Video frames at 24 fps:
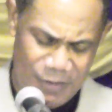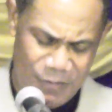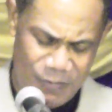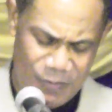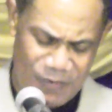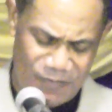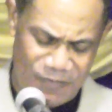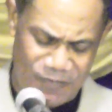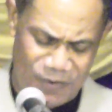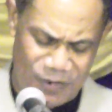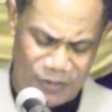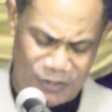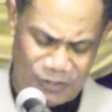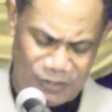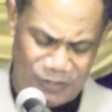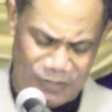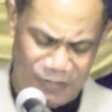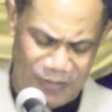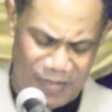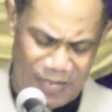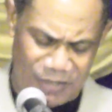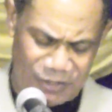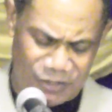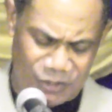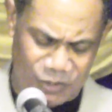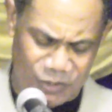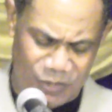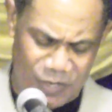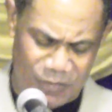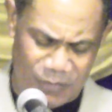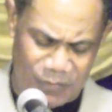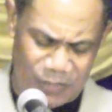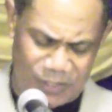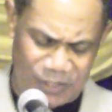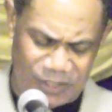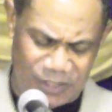We first of all
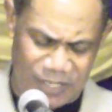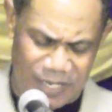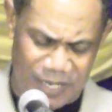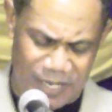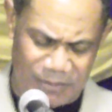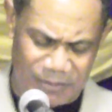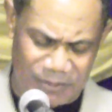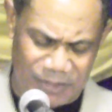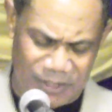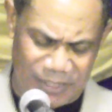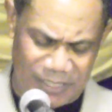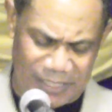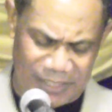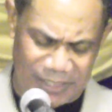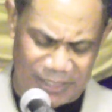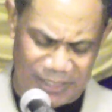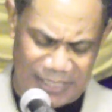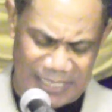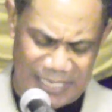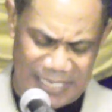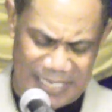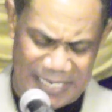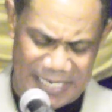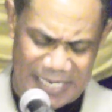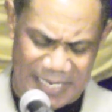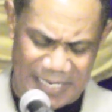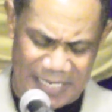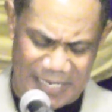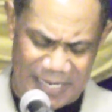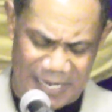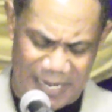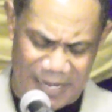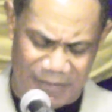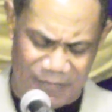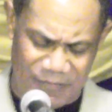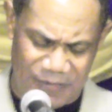start with Psalm sixteen and
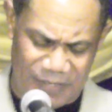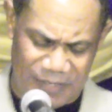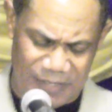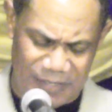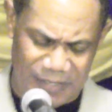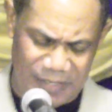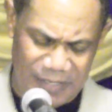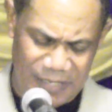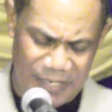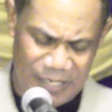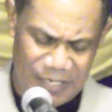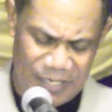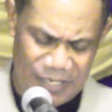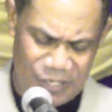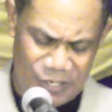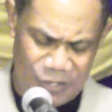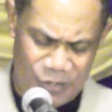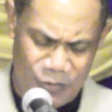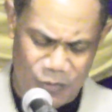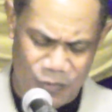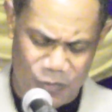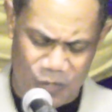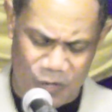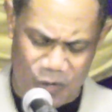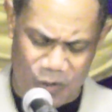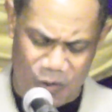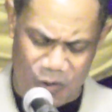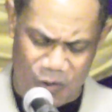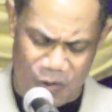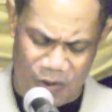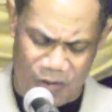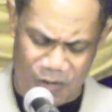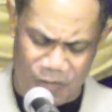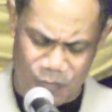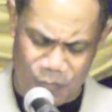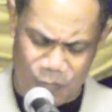eleven. You,
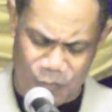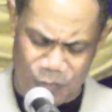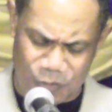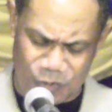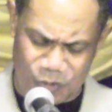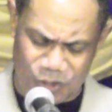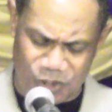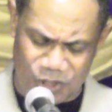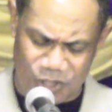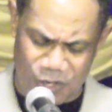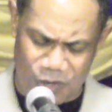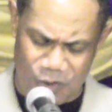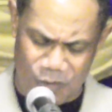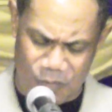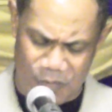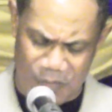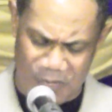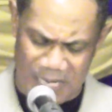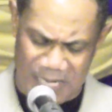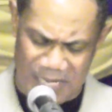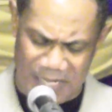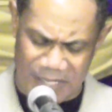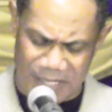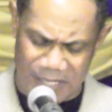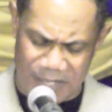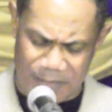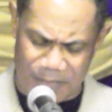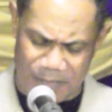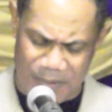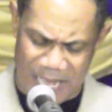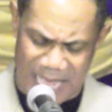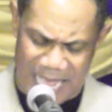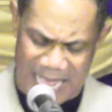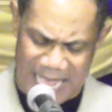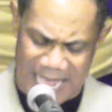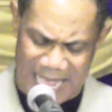Lord, will show me the
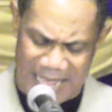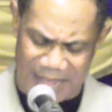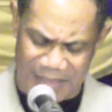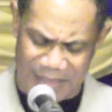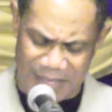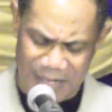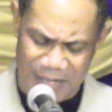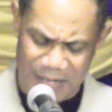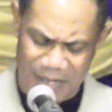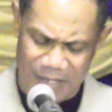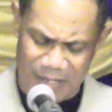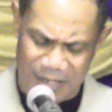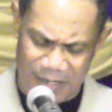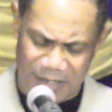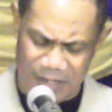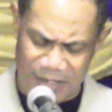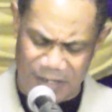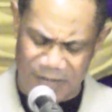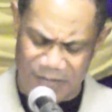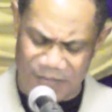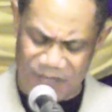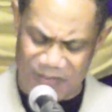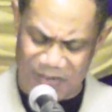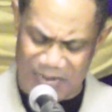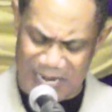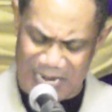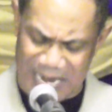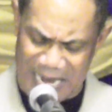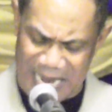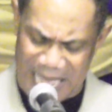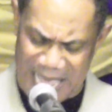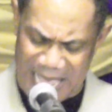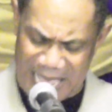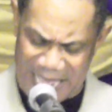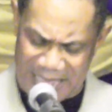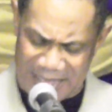path of
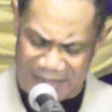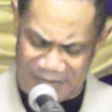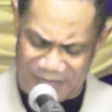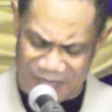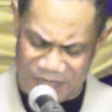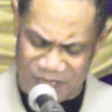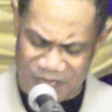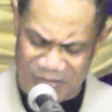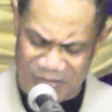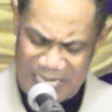life.